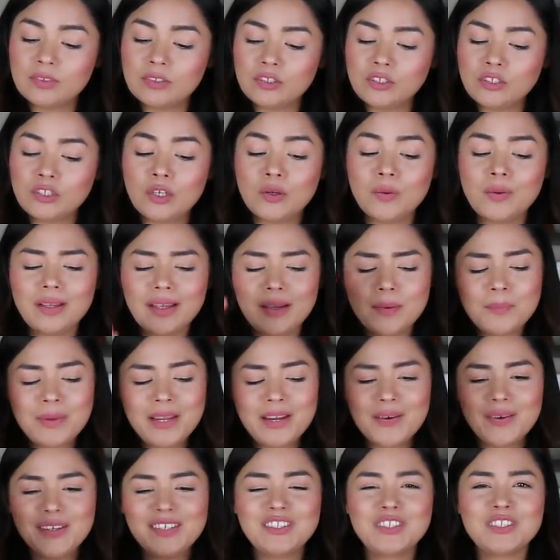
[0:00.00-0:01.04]
showing, I'm
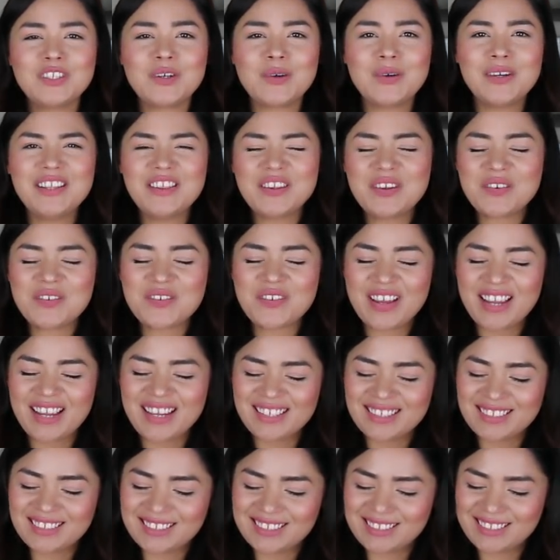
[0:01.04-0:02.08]
hearing showing their
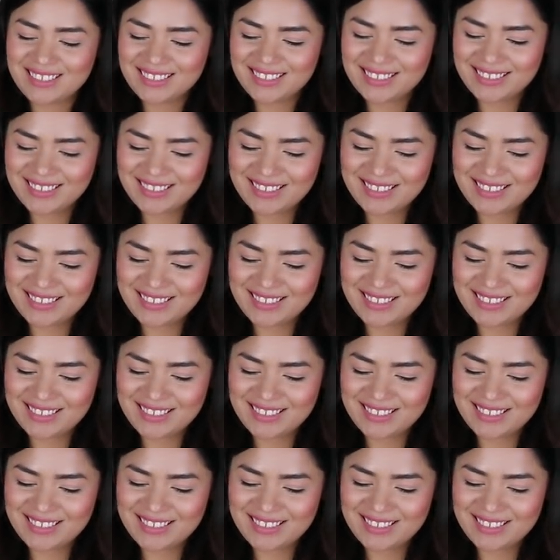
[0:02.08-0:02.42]
face.